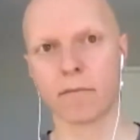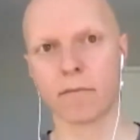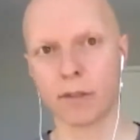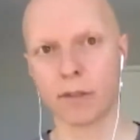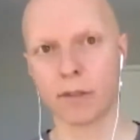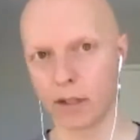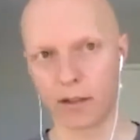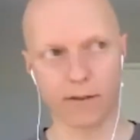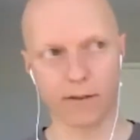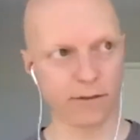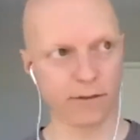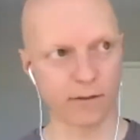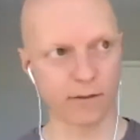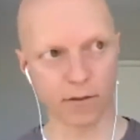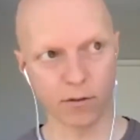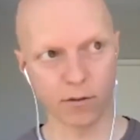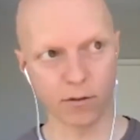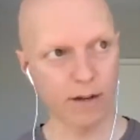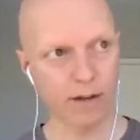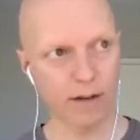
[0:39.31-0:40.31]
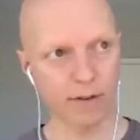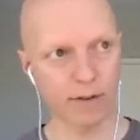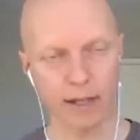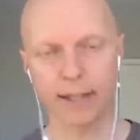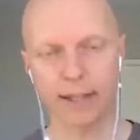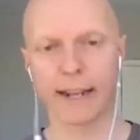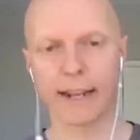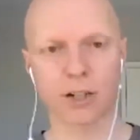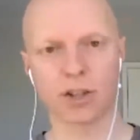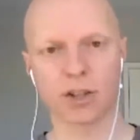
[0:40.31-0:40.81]
because you have a
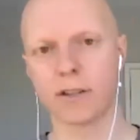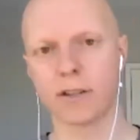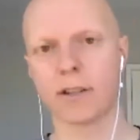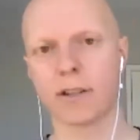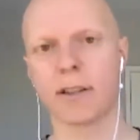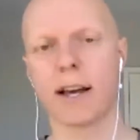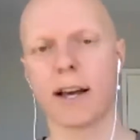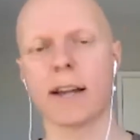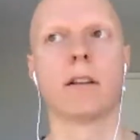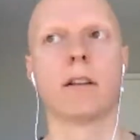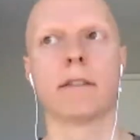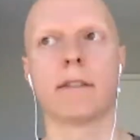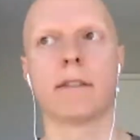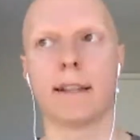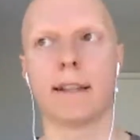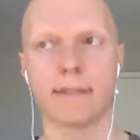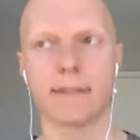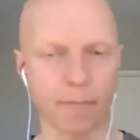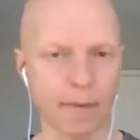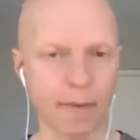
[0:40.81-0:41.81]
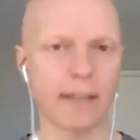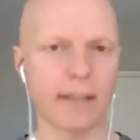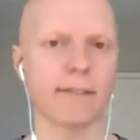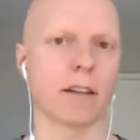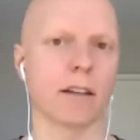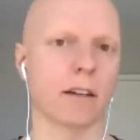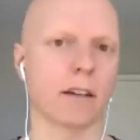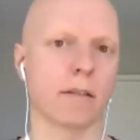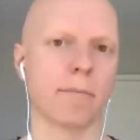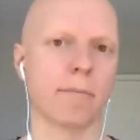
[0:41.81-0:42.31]
connection to that, that's
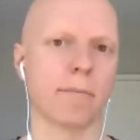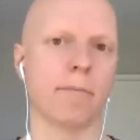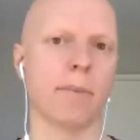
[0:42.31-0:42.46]
amazing.